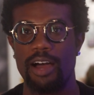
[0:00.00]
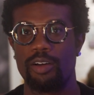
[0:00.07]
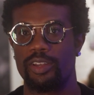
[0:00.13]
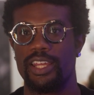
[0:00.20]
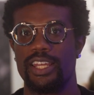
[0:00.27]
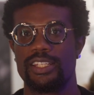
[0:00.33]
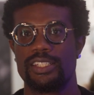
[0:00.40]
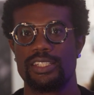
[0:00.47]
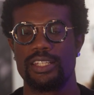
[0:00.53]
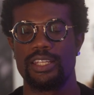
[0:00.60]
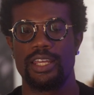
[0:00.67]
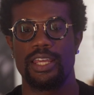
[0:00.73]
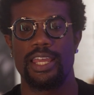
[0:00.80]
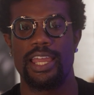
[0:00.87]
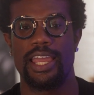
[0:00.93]
outlets.
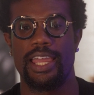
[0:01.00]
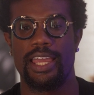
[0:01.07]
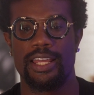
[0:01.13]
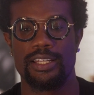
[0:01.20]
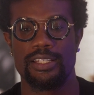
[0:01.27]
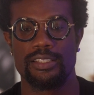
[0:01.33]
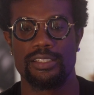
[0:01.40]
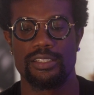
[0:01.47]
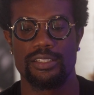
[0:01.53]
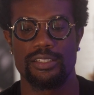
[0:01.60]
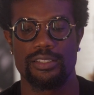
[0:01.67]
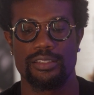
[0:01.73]
And